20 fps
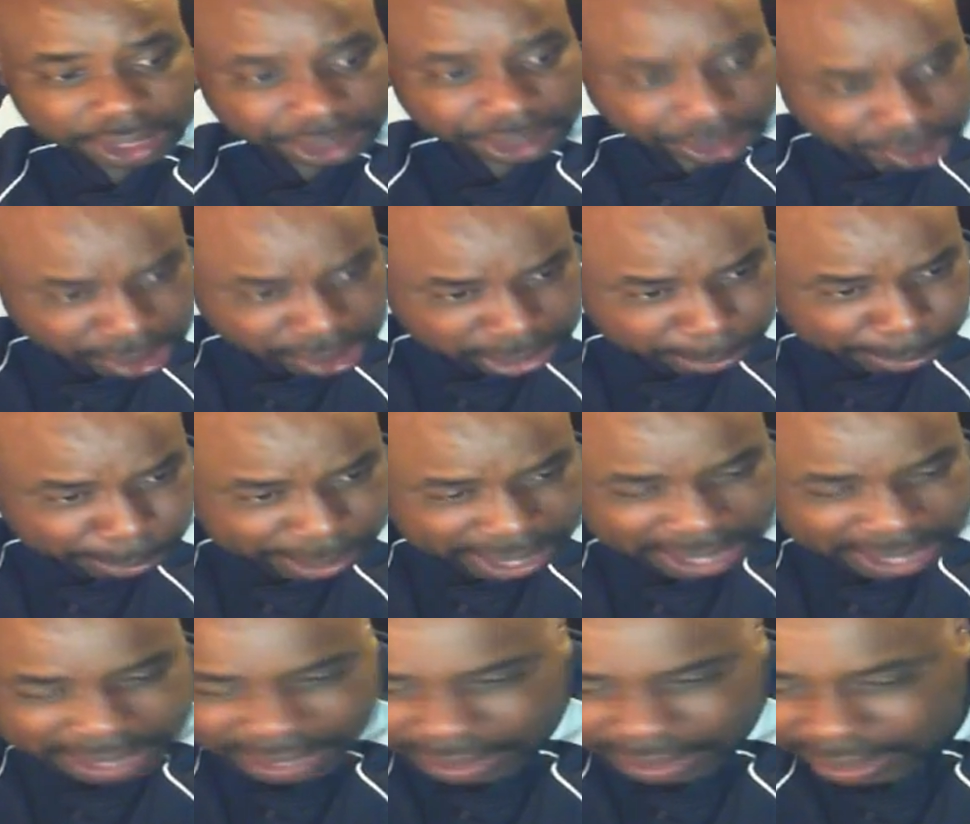church
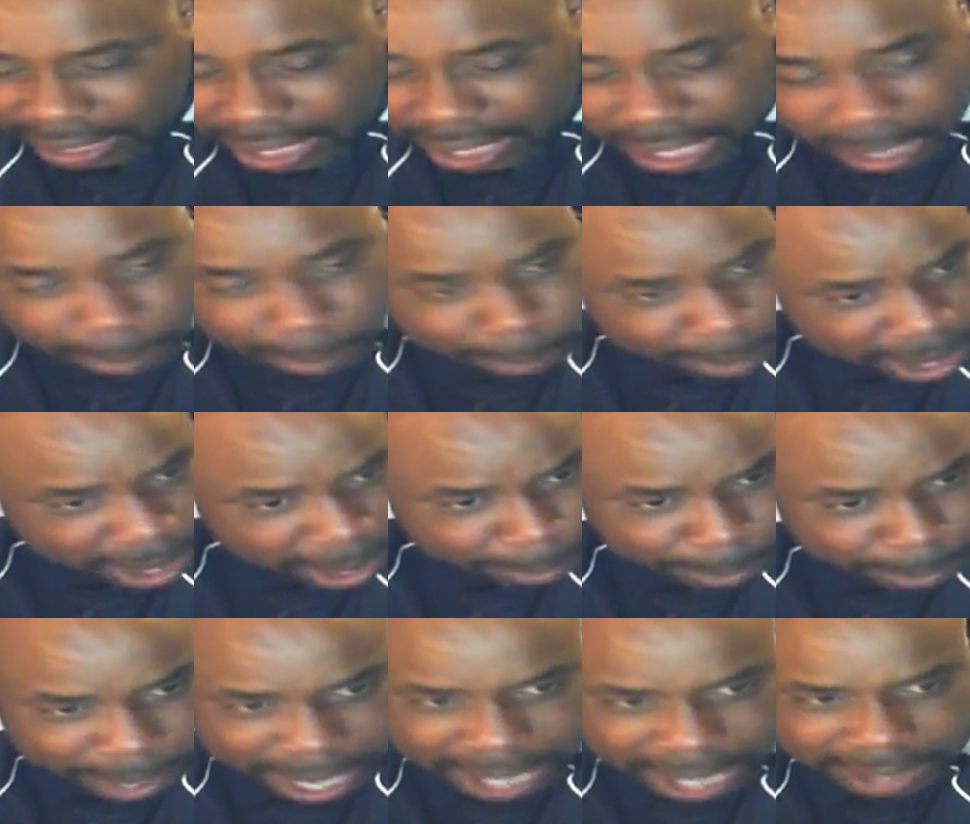buildings, many
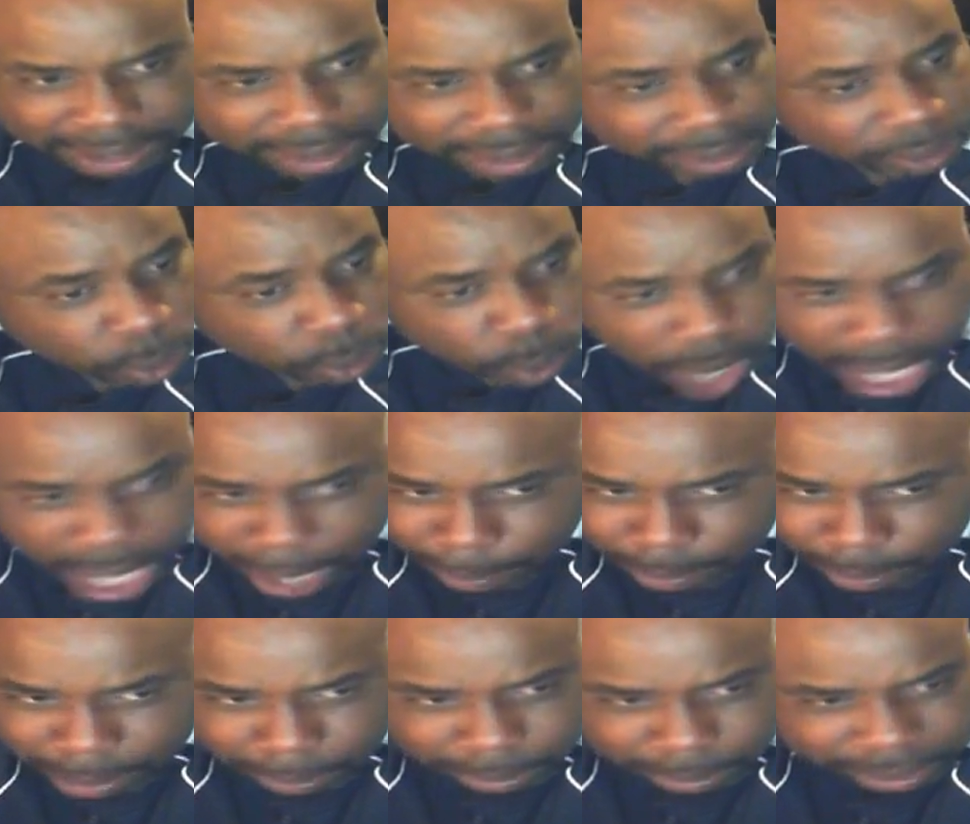pastors, choir
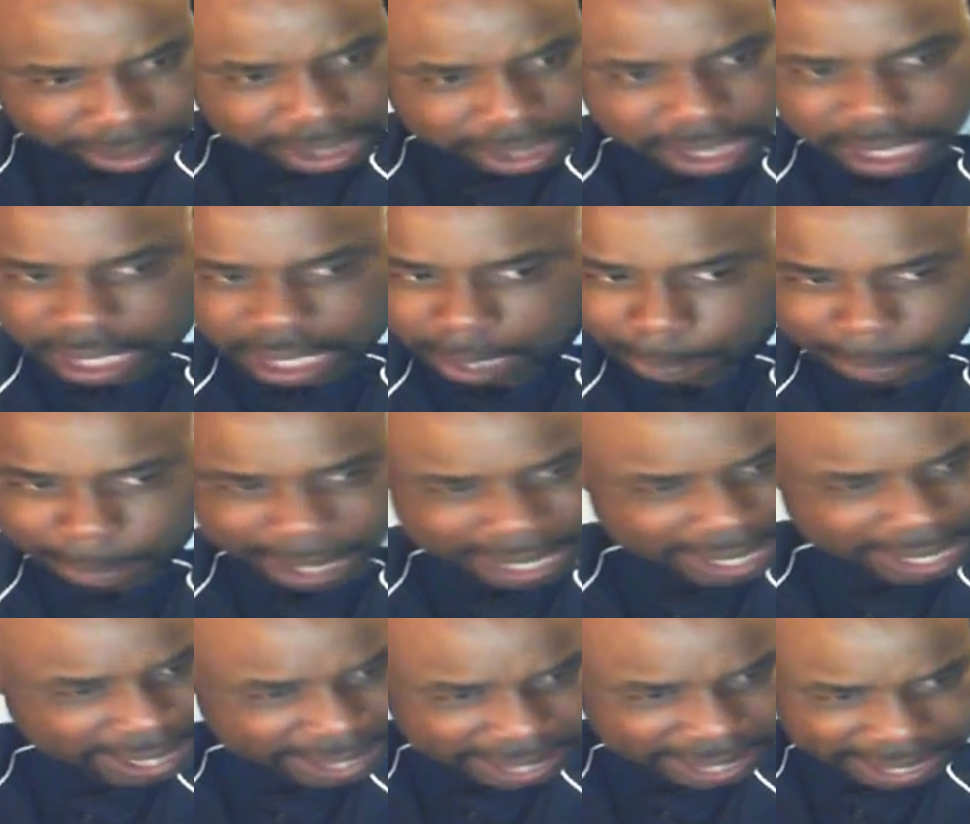members,
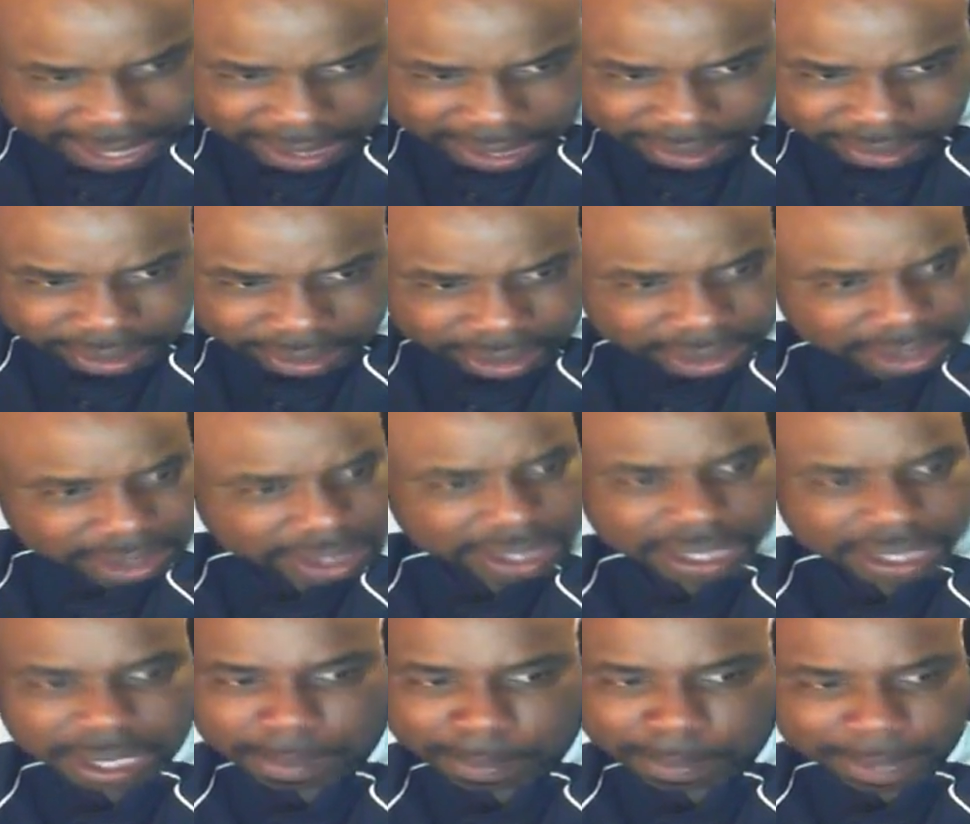many deacons,
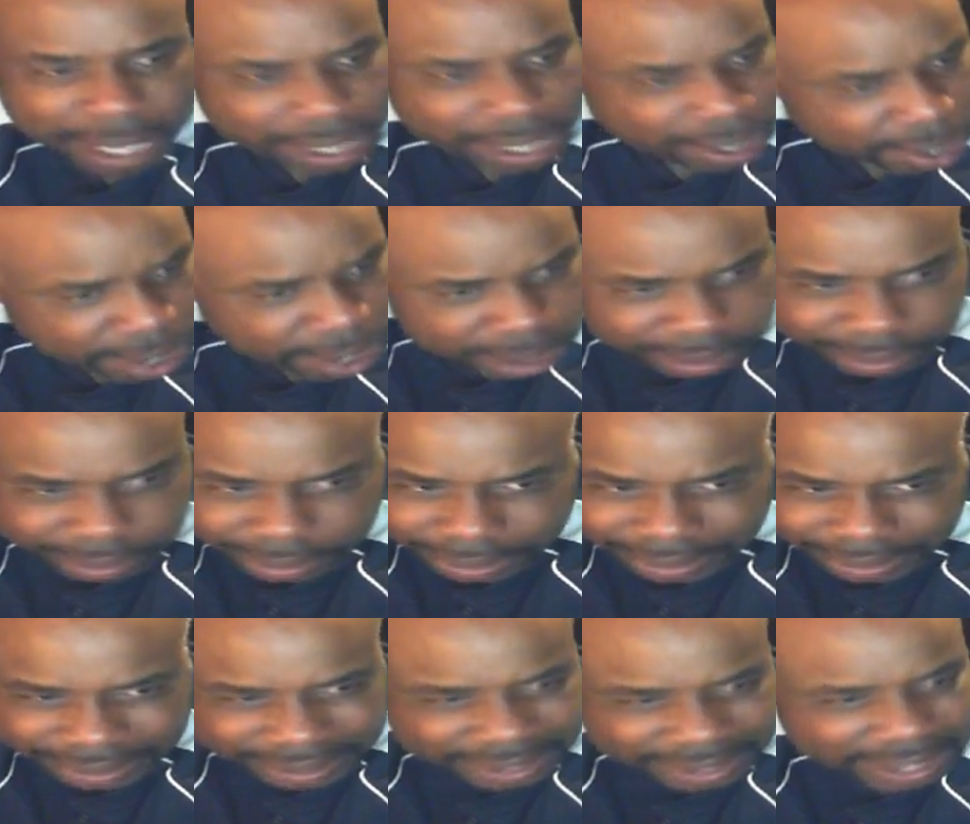many
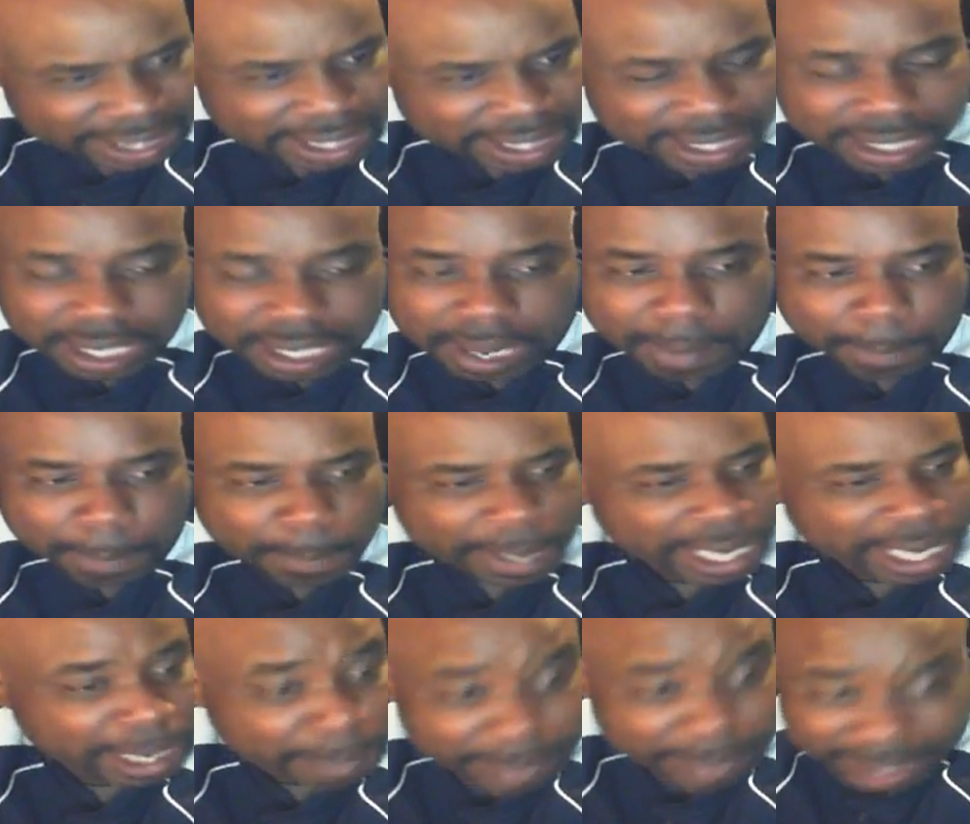ushers,
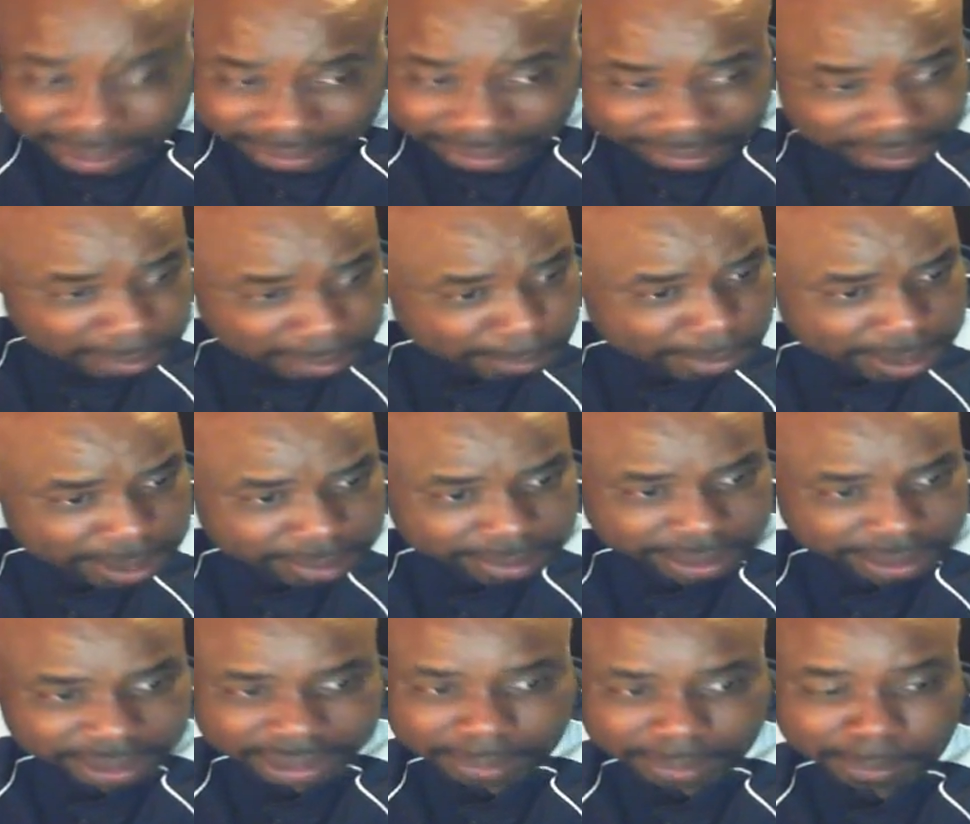many minister of
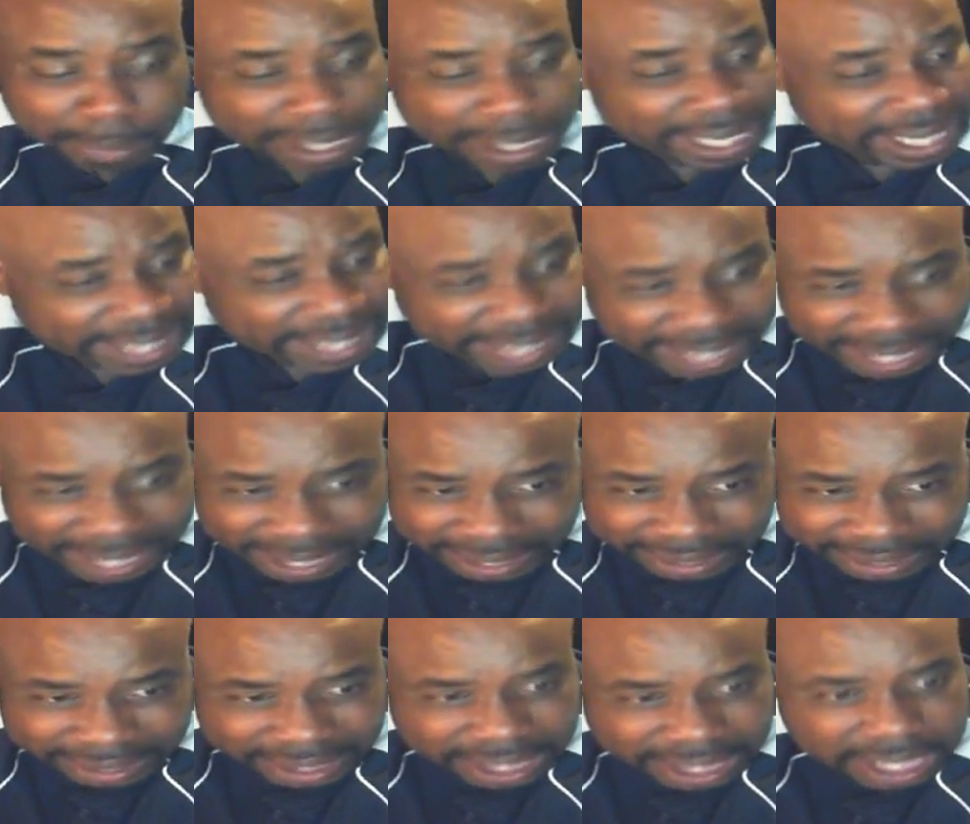music, many
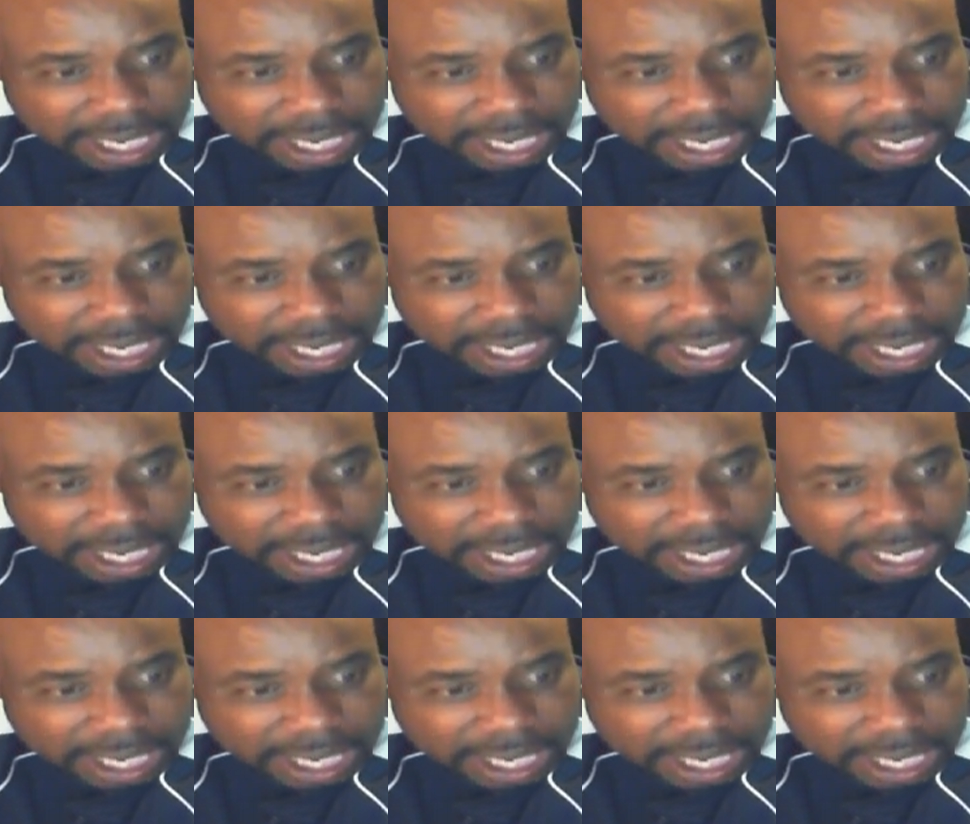deacons,